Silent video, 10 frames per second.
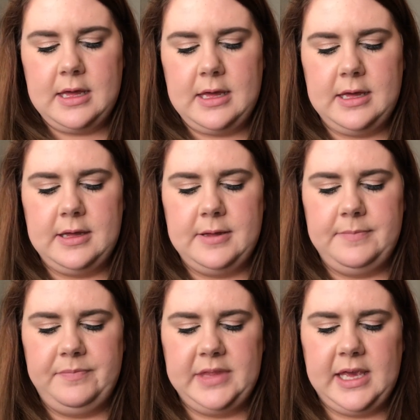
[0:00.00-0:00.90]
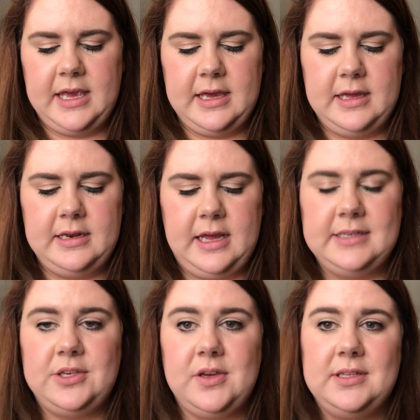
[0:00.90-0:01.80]
And
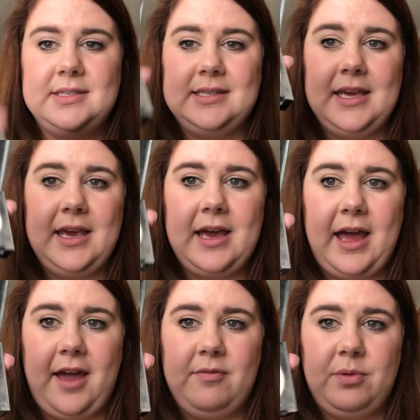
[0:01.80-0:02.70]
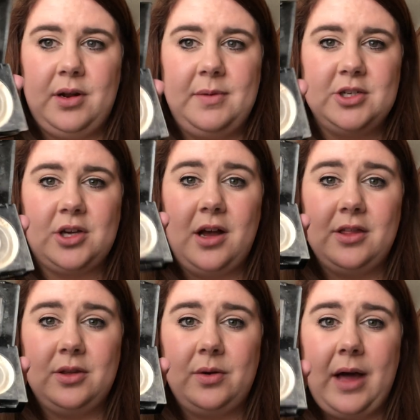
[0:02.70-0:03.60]
as you can see, I have pretty much
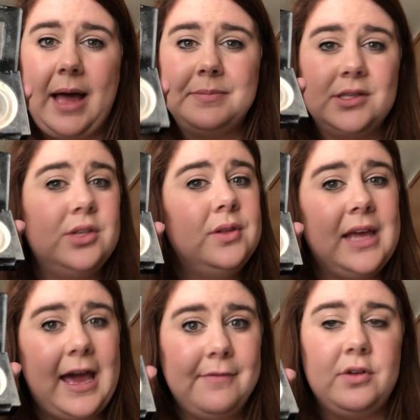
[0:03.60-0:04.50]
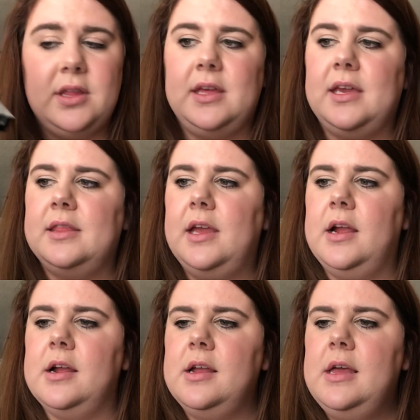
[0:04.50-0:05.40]
gone through absolutely everything in
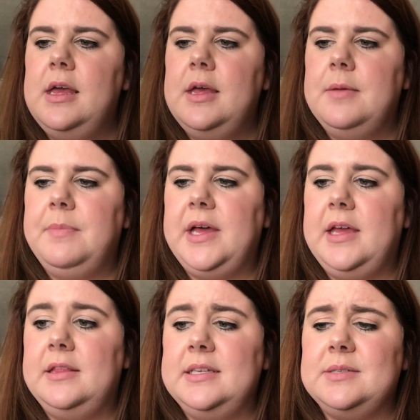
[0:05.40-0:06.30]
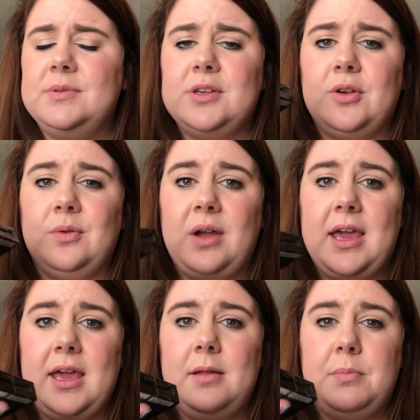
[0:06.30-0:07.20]
there. But this was a
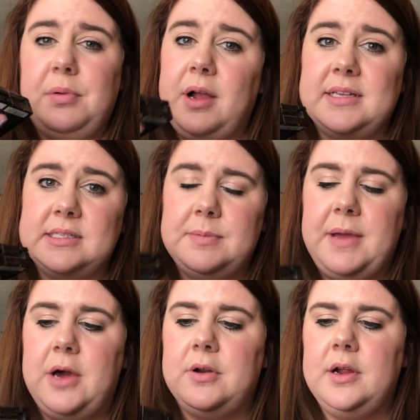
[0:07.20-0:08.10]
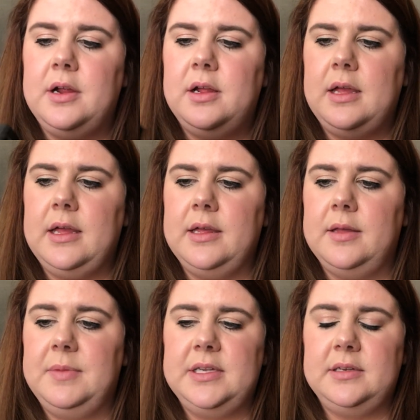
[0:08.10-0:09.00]
great pressed powder.
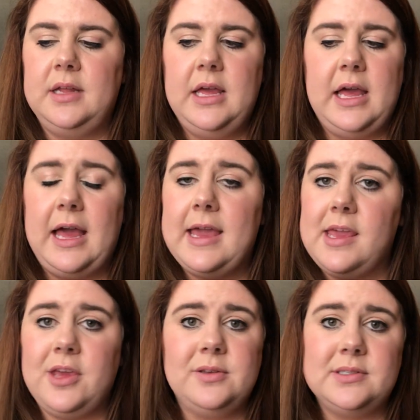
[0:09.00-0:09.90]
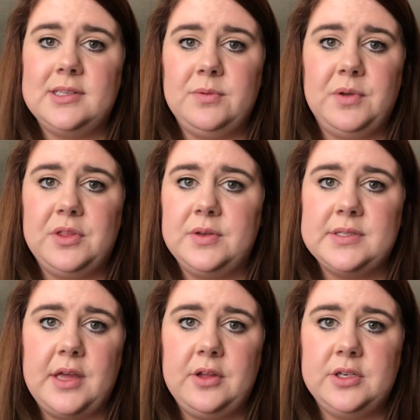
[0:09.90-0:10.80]
I used it with
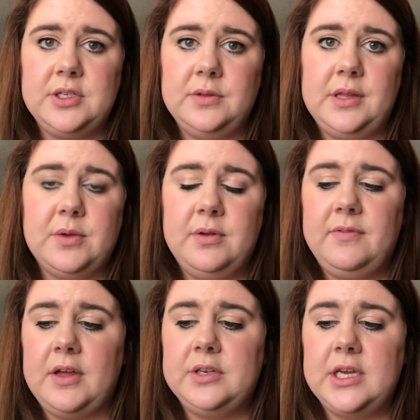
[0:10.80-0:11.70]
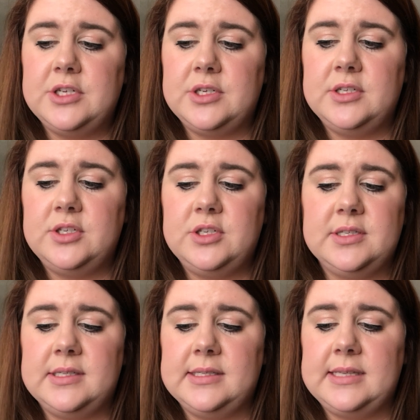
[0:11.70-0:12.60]
those other two liquid foundations
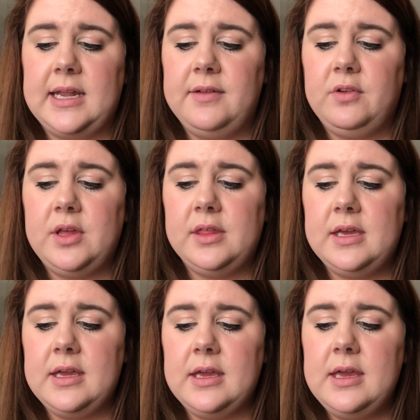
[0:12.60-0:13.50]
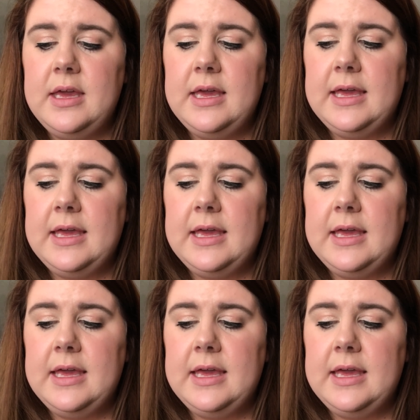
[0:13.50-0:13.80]
just to set everything,